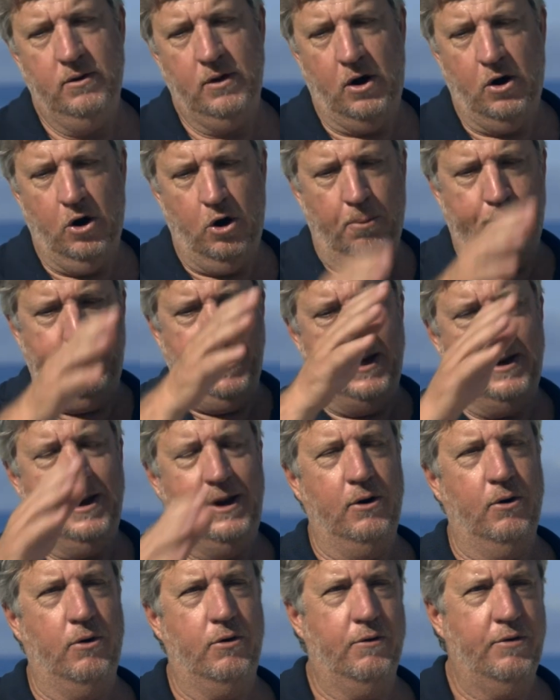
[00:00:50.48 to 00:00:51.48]
the whole
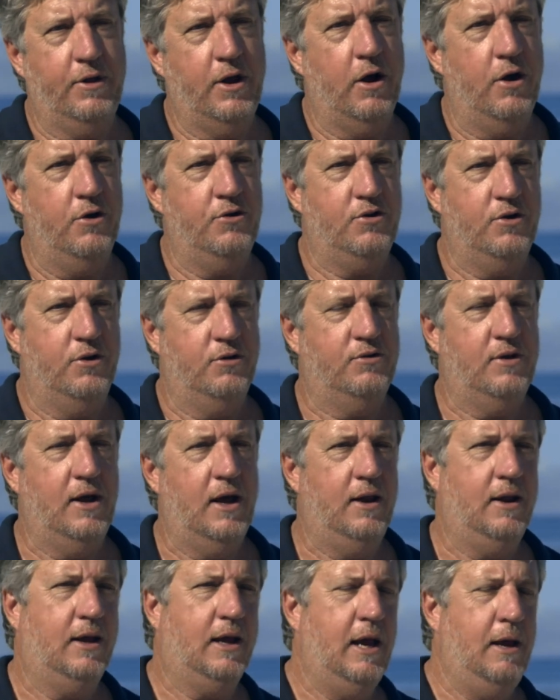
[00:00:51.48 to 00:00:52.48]
pecking order of the ocean is
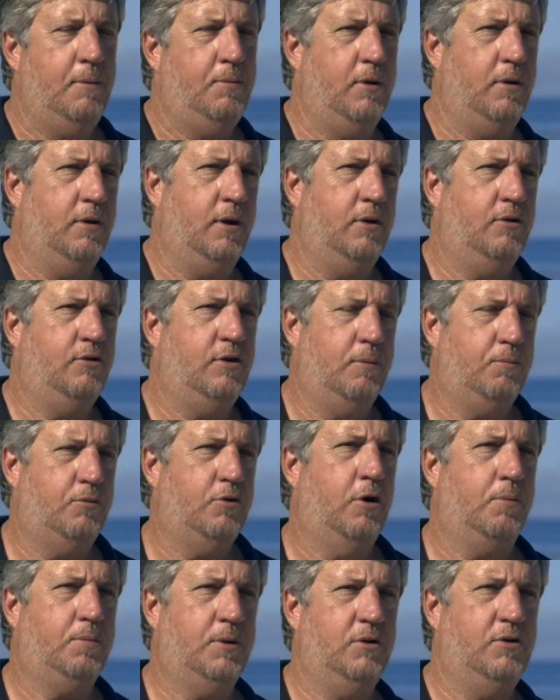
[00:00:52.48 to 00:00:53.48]
there to keep it in
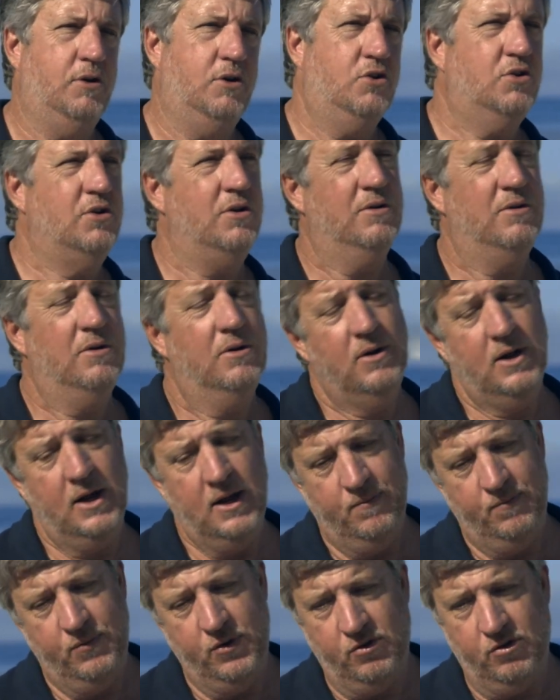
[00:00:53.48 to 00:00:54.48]
tip-top condition.
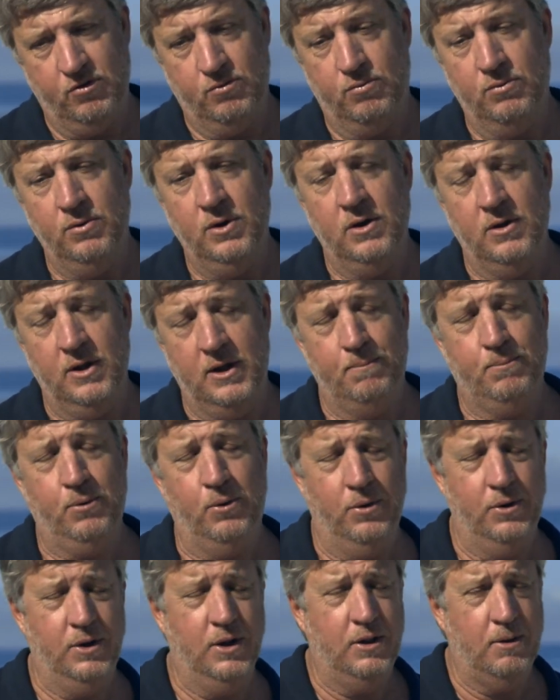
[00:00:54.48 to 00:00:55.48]
And this is really
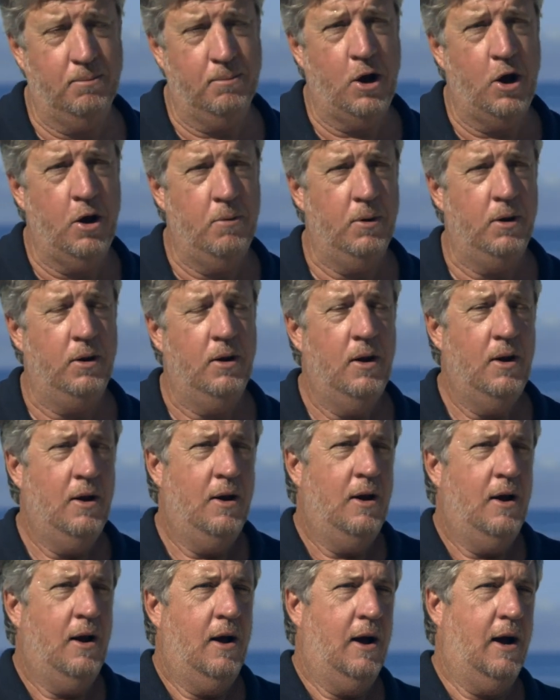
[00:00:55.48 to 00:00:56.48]
important at the moment
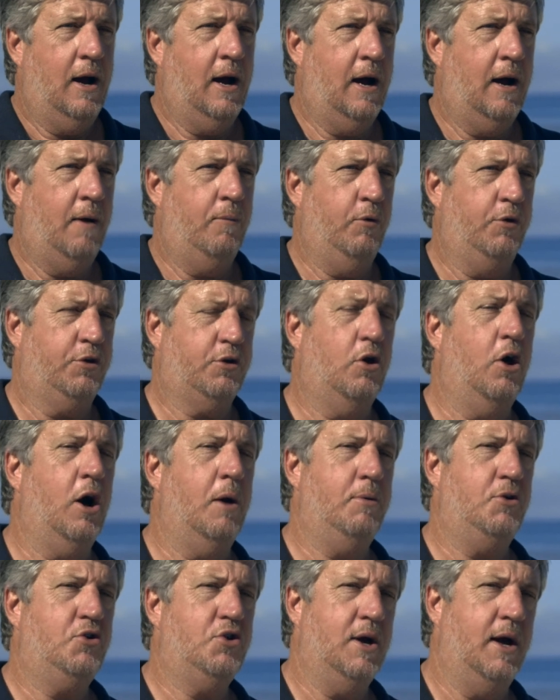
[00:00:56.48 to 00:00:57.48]
um, with
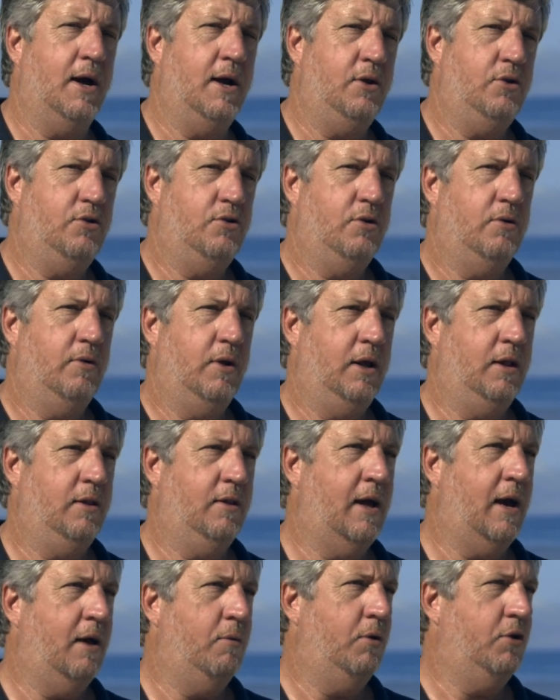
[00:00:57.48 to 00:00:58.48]
climate change in
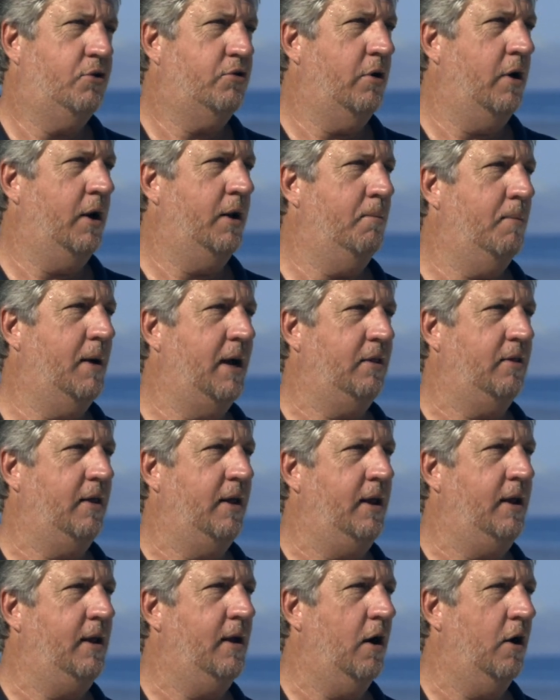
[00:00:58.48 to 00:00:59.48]
that we're trying to make
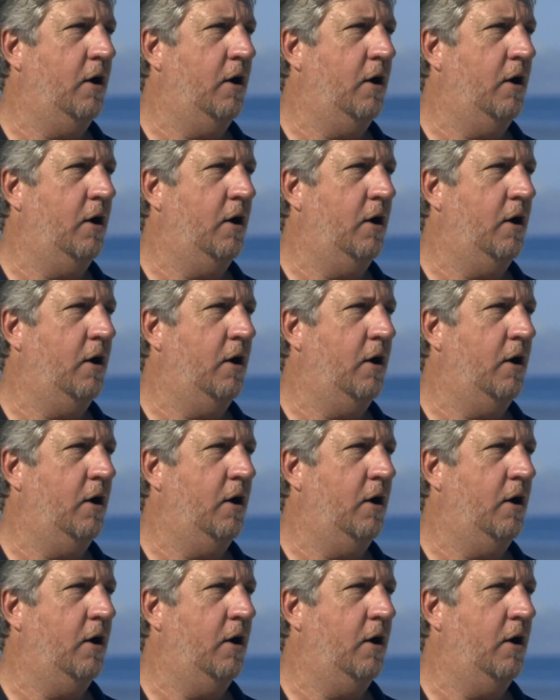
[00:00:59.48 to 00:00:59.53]
the